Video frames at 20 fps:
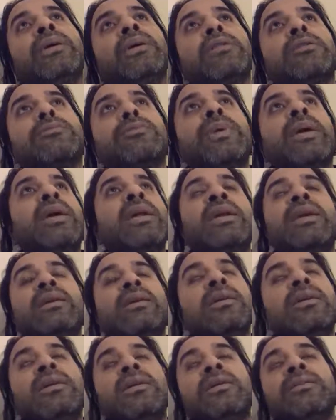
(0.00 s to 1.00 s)

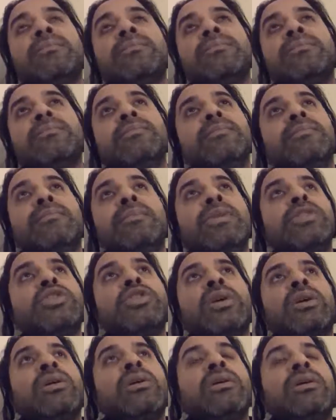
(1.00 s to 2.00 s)
spreading
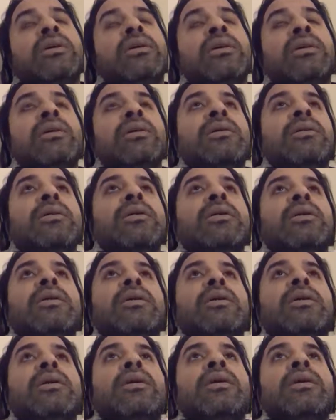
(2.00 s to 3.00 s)
much
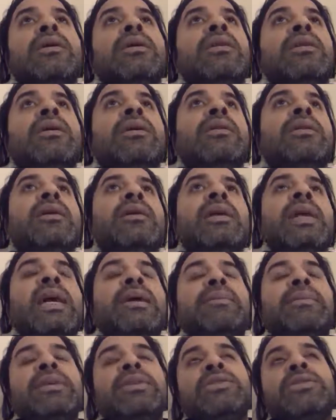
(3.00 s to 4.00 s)
in a
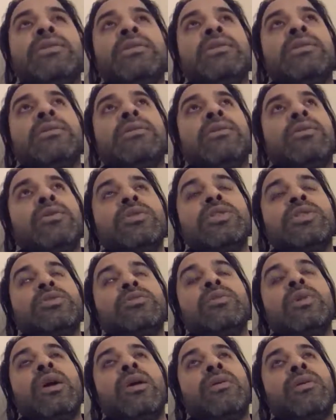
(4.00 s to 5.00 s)
diameter close
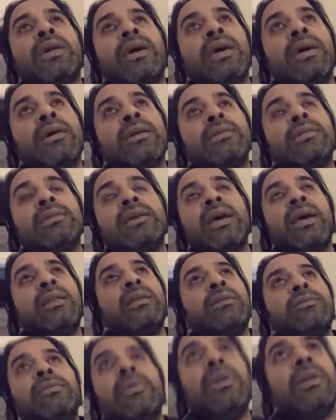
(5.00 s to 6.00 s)
to our earth,
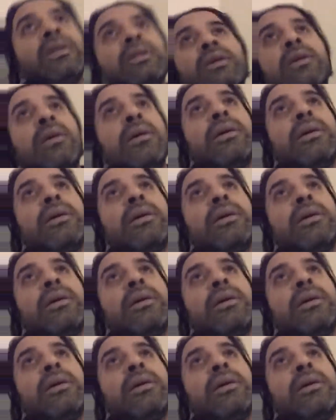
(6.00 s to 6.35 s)
and it will